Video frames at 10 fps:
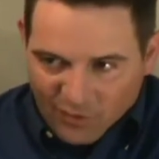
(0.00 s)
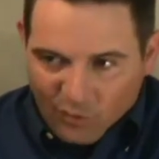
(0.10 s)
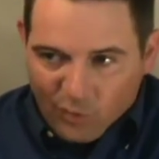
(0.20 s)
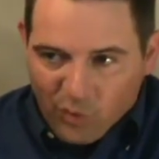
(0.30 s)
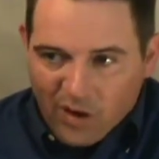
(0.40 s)

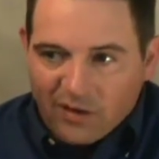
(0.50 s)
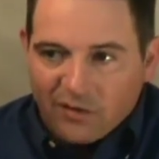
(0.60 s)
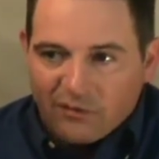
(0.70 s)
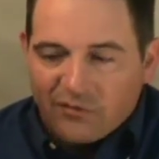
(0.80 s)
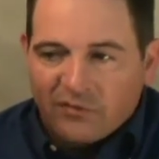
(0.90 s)
one
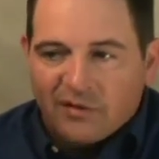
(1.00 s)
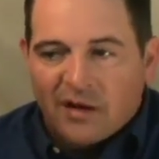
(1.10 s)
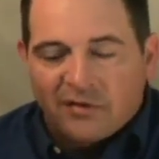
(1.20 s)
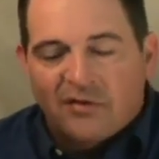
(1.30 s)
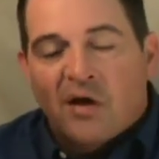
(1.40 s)
of,
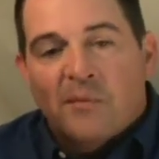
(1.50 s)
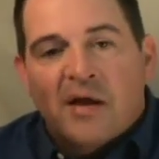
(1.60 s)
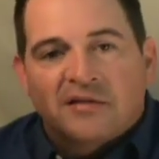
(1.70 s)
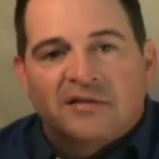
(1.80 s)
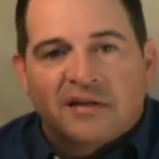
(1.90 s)
not the
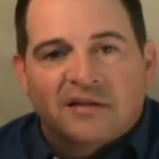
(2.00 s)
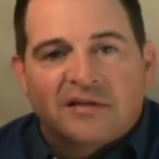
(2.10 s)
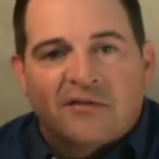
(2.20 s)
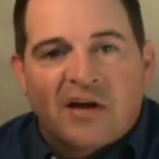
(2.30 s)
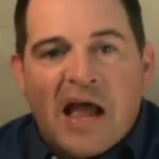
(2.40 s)
best thing that's
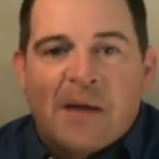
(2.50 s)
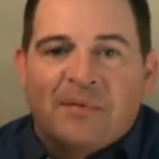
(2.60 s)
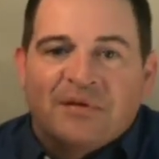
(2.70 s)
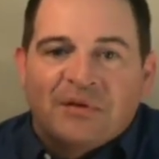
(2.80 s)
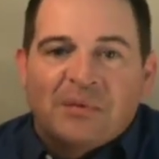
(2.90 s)
ever
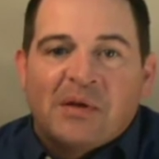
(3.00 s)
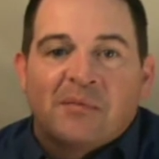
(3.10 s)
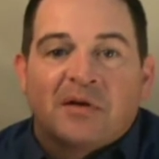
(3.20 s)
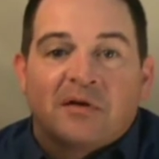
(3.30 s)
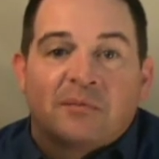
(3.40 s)
happened to me,
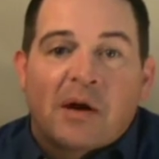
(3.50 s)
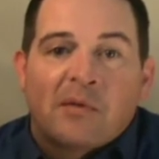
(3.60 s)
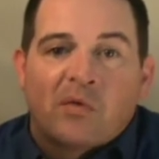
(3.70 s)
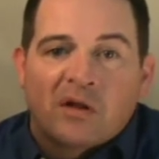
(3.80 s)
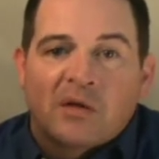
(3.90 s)
but probably
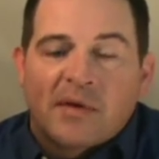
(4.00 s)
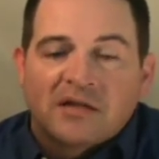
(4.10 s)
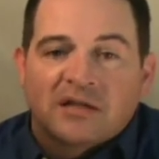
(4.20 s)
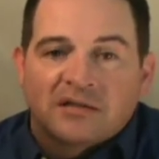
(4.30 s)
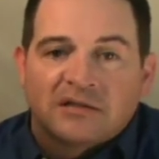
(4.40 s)
one of the
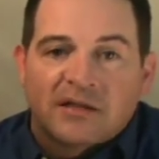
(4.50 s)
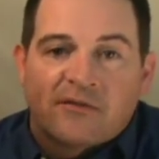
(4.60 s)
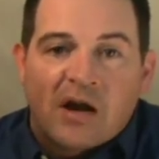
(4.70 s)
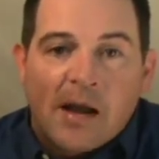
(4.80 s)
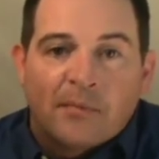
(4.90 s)
best things that's
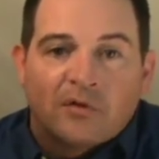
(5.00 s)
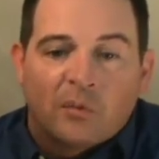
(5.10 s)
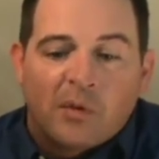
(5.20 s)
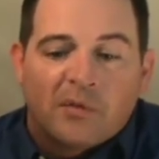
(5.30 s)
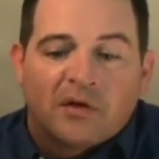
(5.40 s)
ever happened to
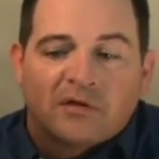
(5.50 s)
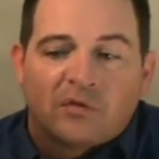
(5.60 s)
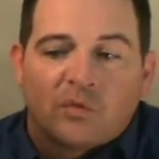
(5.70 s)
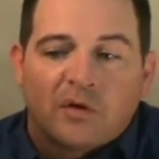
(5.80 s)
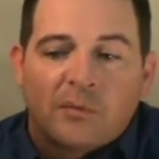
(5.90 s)
me, because
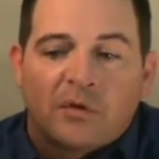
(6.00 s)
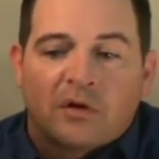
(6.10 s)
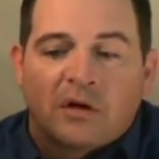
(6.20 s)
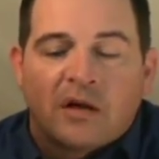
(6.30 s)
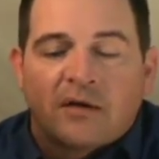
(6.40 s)
it's really
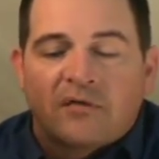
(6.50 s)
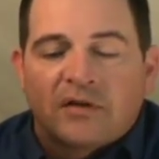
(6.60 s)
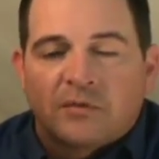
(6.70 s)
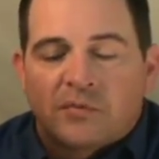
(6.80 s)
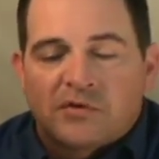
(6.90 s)
put a lot of
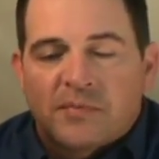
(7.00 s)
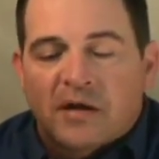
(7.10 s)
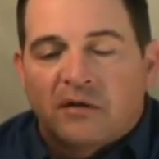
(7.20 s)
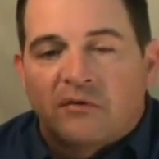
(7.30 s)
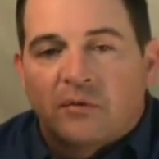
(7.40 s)
things in
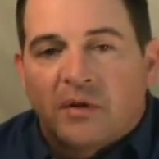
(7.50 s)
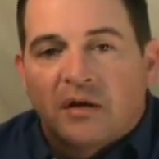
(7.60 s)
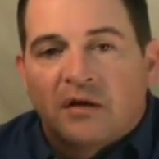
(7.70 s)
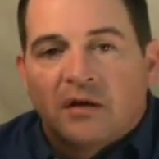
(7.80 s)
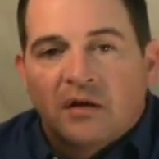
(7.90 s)
perspective for
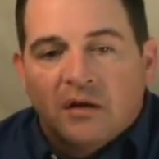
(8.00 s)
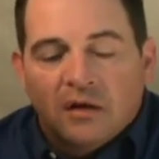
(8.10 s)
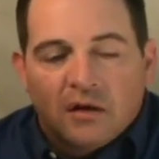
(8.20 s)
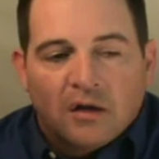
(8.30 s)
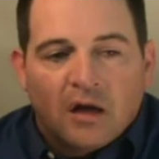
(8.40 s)

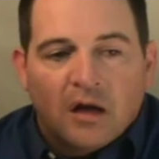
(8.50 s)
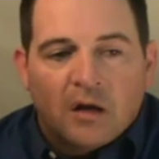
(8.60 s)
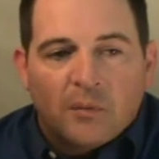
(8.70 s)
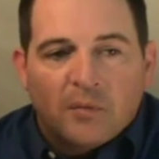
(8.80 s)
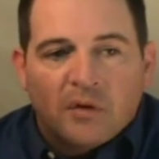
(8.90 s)

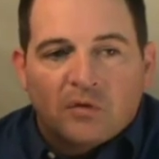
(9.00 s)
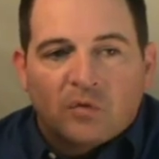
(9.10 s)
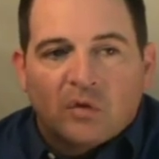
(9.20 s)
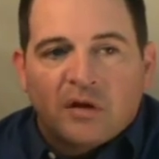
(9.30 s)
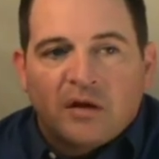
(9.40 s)
me. It
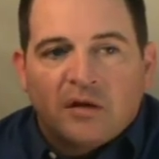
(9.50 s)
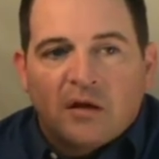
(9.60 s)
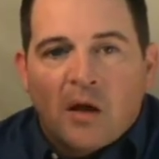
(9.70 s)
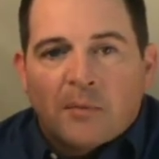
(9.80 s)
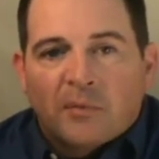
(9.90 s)
really
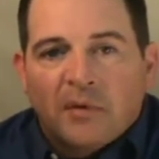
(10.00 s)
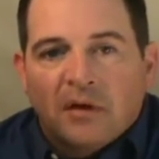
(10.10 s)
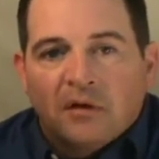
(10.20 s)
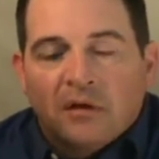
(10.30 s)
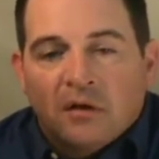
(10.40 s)
helps me